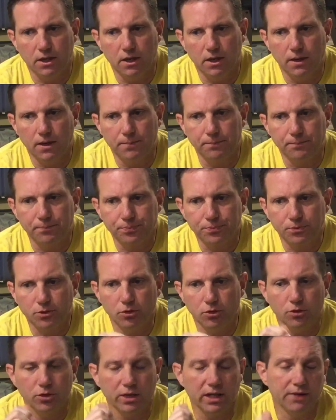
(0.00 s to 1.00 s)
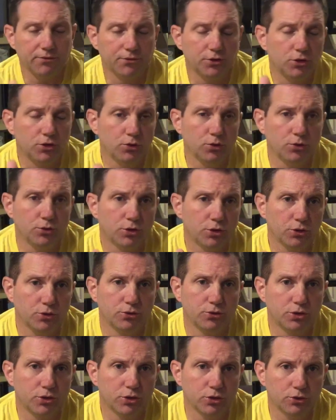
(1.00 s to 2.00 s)
you're going to have
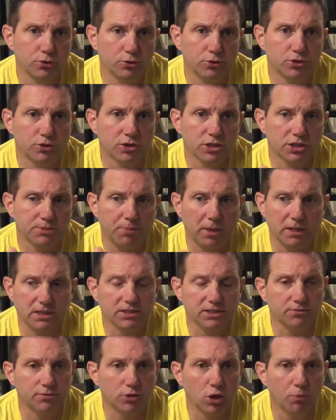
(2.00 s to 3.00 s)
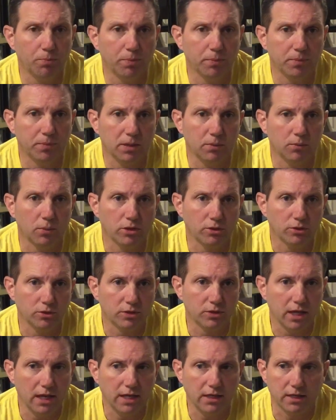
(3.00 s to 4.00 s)
huge spikes of dopamine when you
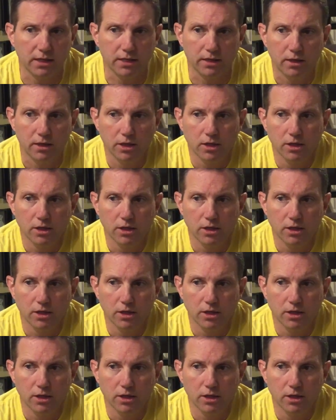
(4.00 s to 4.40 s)
take it.